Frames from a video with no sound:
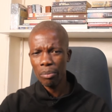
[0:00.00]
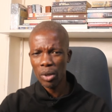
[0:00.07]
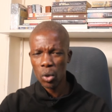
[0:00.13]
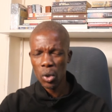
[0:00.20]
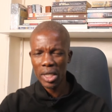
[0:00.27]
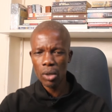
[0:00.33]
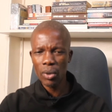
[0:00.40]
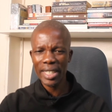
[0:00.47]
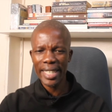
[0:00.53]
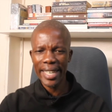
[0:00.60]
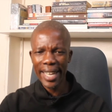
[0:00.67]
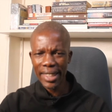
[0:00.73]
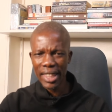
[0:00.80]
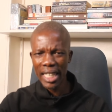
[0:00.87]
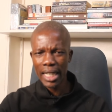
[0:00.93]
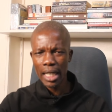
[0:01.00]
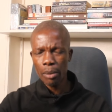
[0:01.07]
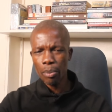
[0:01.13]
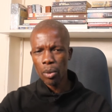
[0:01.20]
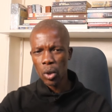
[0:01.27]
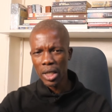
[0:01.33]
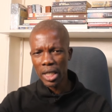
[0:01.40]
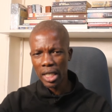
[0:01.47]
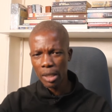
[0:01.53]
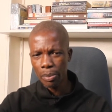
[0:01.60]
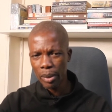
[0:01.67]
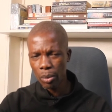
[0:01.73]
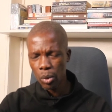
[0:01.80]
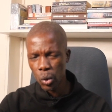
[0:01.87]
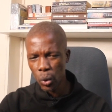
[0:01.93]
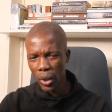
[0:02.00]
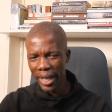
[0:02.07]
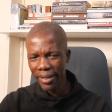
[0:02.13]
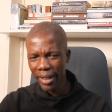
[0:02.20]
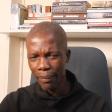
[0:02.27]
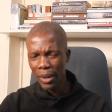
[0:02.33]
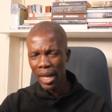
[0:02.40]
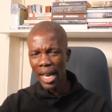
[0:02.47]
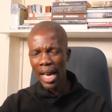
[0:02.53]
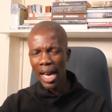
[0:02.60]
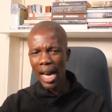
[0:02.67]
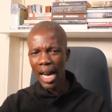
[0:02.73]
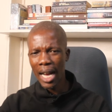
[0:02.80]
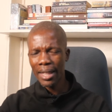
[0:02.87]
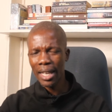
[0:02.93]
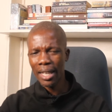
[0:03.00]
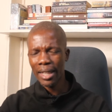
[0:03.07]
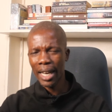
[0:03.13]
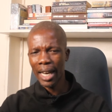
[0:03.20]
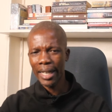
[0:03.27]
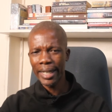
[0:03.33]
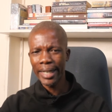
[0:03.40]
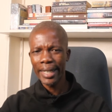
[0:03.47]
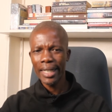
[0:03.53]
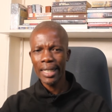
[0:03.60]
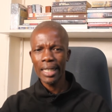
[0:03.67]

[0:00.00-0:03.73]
because there was nothing that brought these people together other than